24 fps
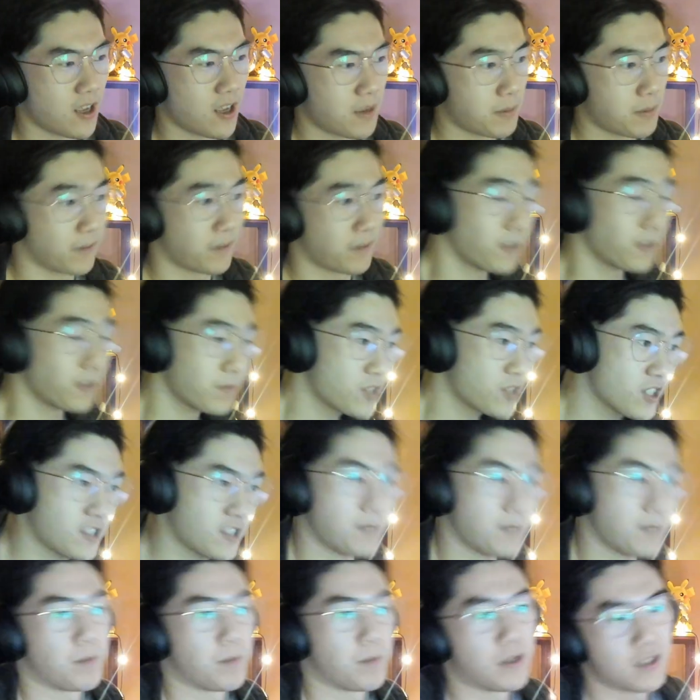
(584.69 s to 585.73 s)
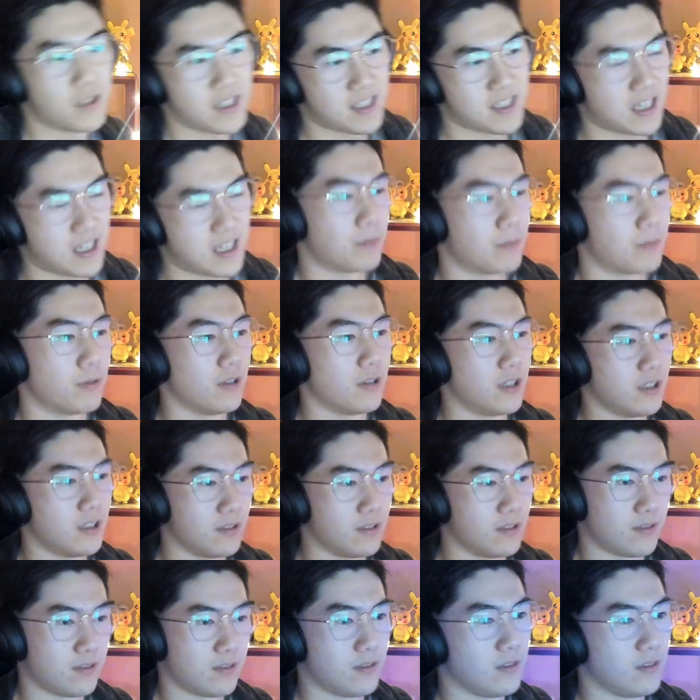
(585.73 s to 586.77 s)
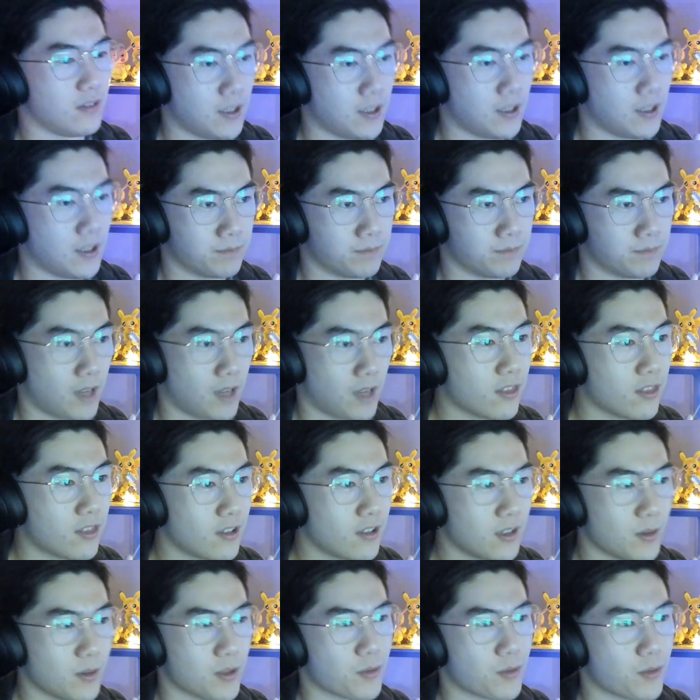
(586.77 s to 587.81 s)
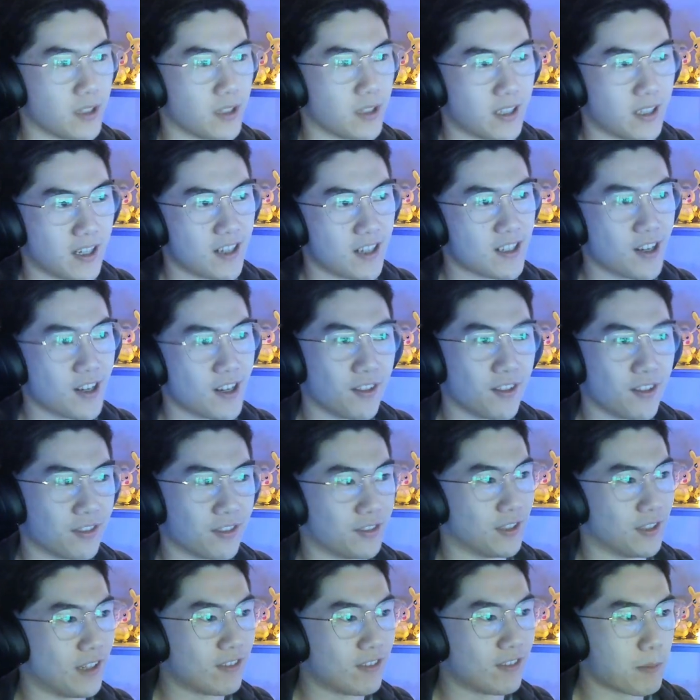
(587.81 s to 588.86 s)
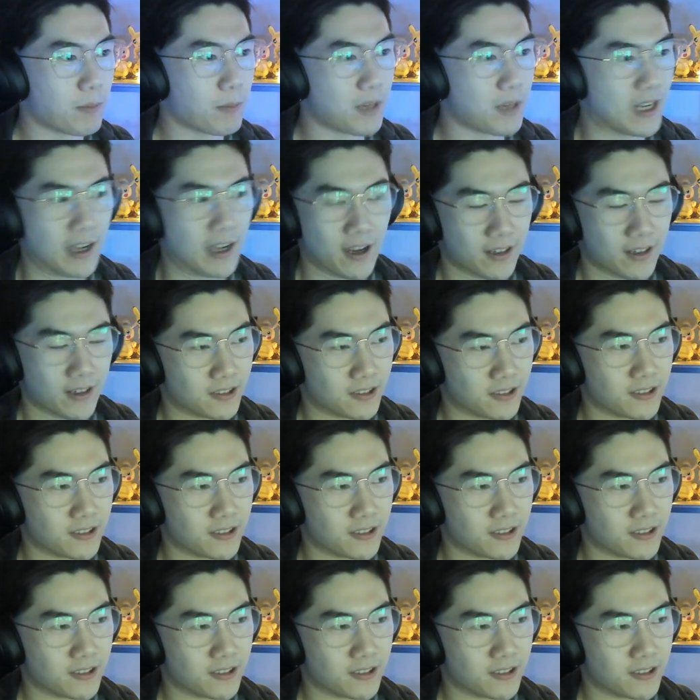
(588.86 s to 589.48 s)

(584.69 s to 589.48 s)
But from just a music standpoint, I thought it was really nice. I love the piano.